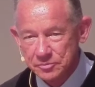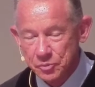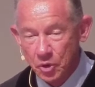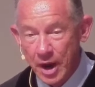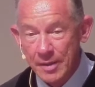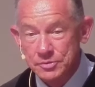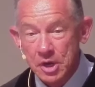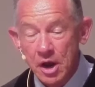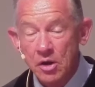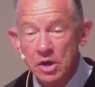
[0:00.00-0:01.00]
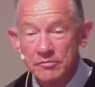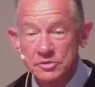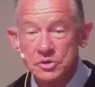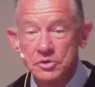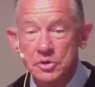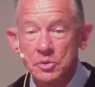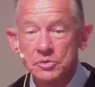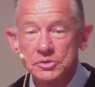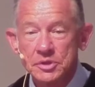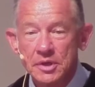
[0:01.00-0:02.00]
Perhaps all of us could
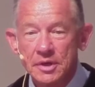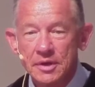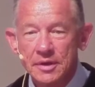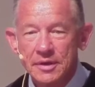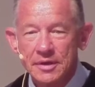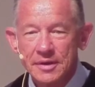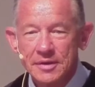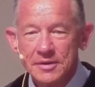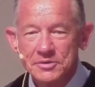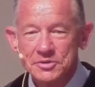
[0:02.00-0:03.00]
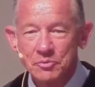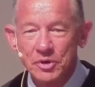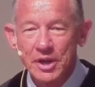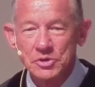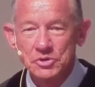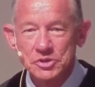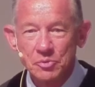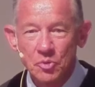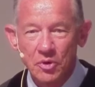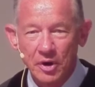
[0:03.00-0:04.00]
use some relationship
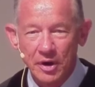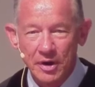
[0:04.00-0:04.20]
work.